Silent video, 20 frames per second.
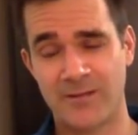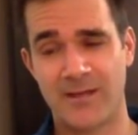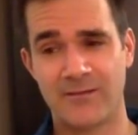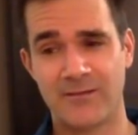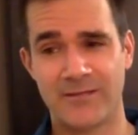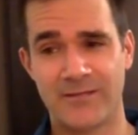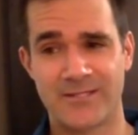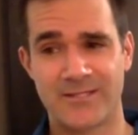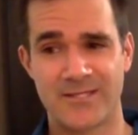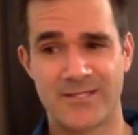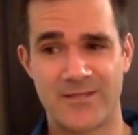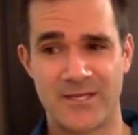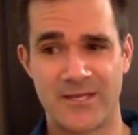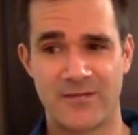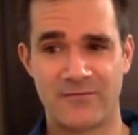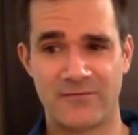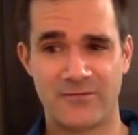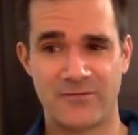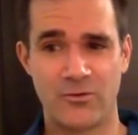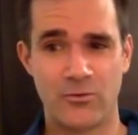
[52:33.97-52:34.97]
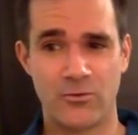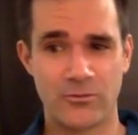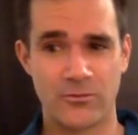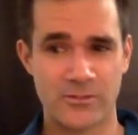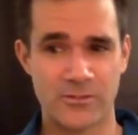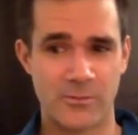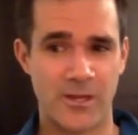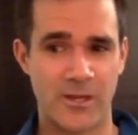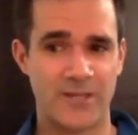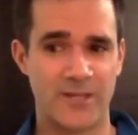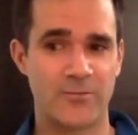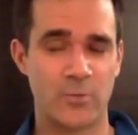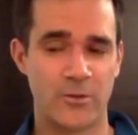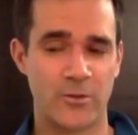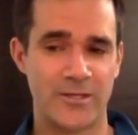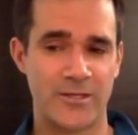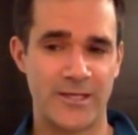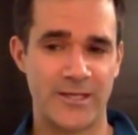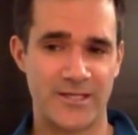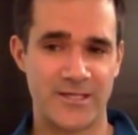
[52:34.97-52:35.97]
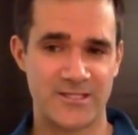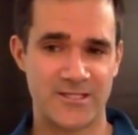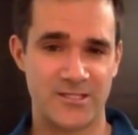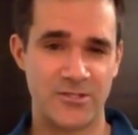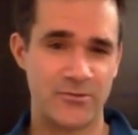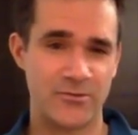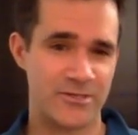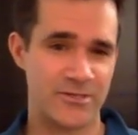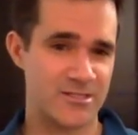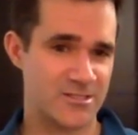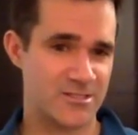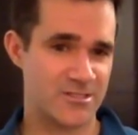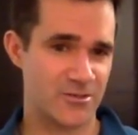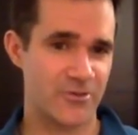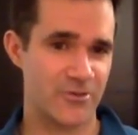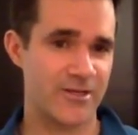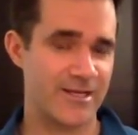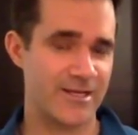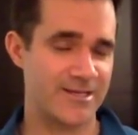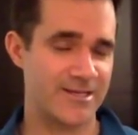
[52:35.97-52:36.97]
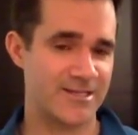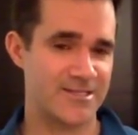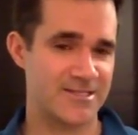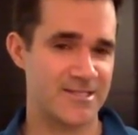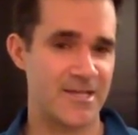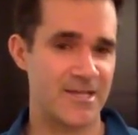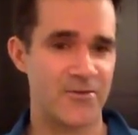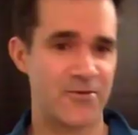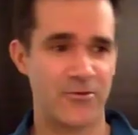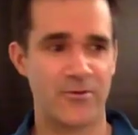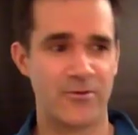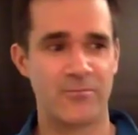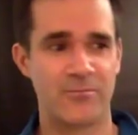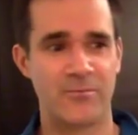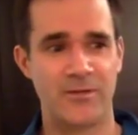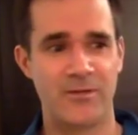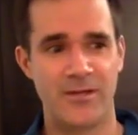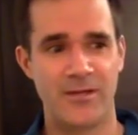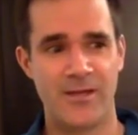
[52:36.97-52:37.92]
I like to think of the whole spine working as a unit, starting at the sacrum,